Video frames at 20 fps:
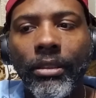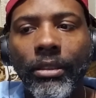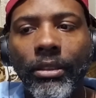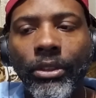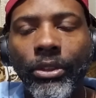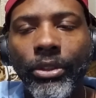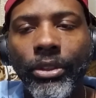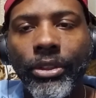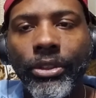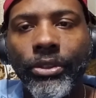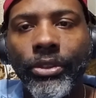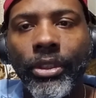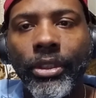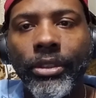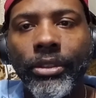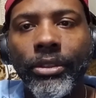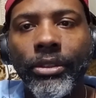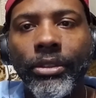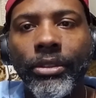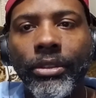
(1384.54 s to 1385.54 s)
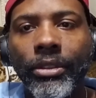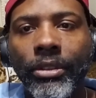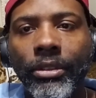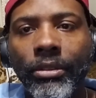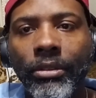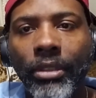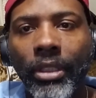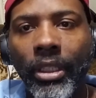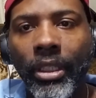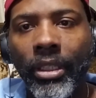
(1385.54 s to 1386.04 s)
your instructors
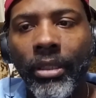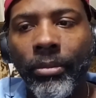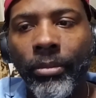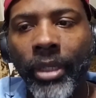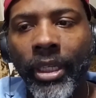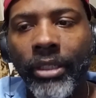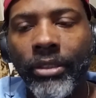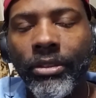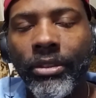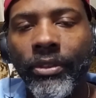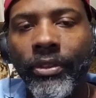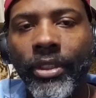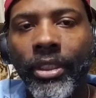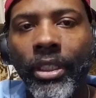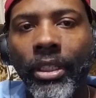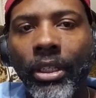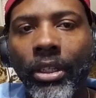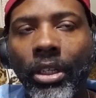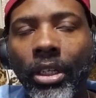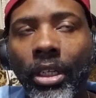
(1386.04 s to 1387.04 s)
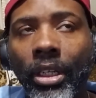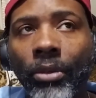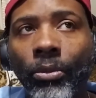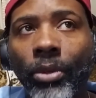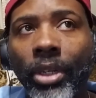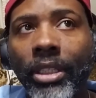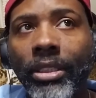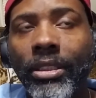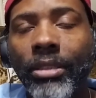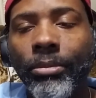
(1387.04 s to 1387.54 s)
and masters and everything. And
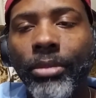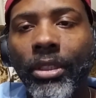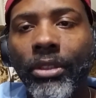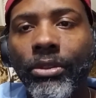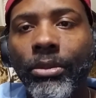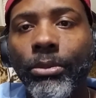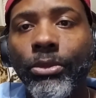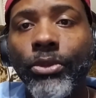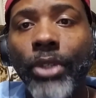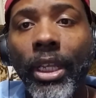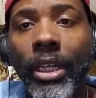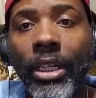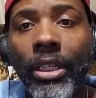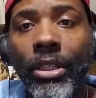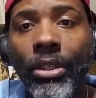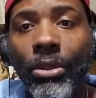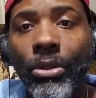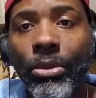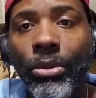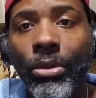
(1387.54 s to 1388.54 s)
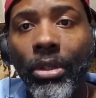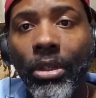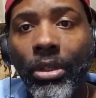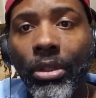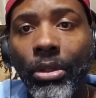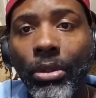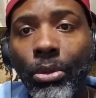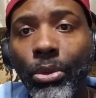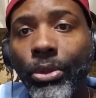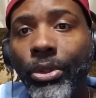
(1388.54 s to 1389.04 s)
when I say build a relationship, try to know
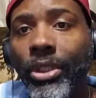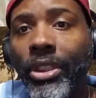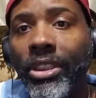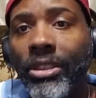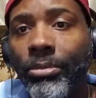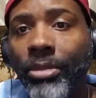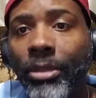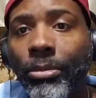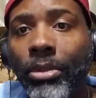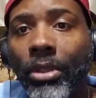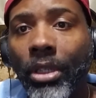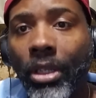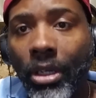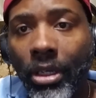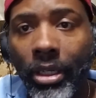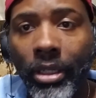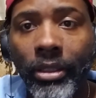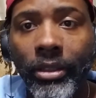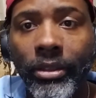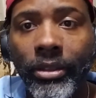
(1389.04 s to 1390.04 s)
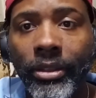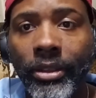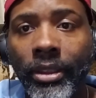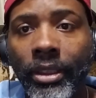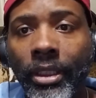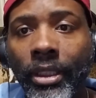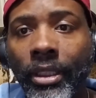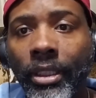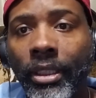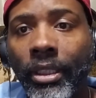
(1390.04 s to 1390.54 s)
who these people are.
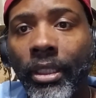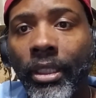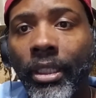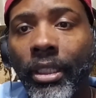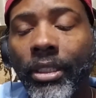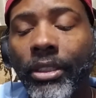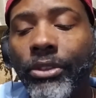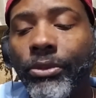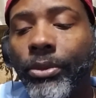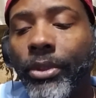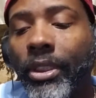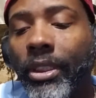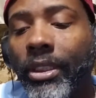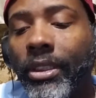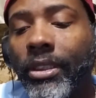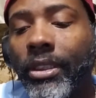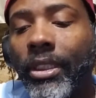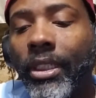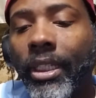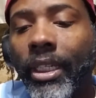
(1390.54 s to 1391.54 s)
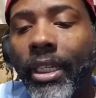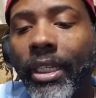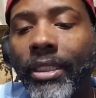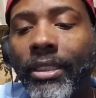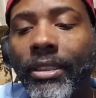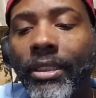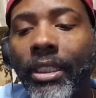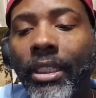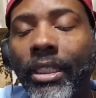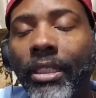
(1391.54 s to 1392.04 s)
Because realistically, like I
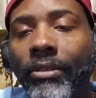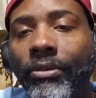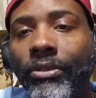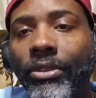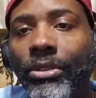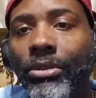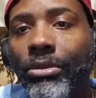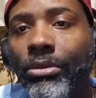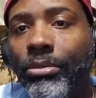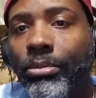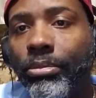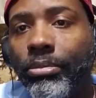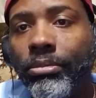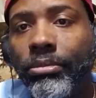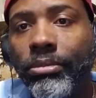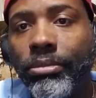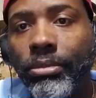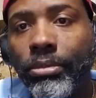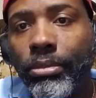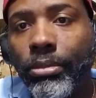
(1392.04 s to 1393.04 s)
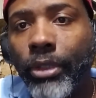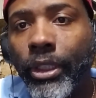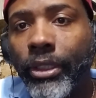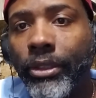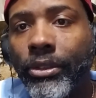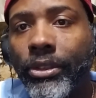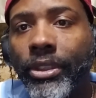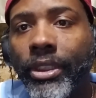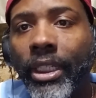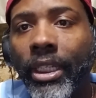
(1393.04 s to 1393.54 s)
said, if you bring
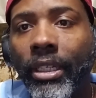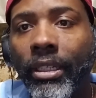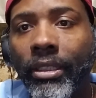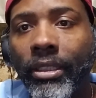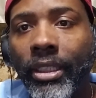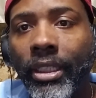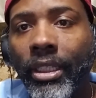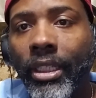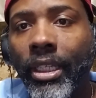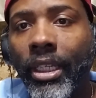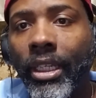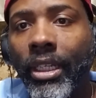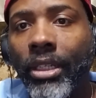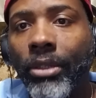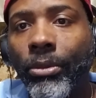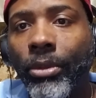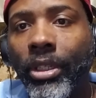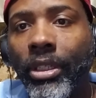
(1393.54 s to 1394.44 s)
your child dedicated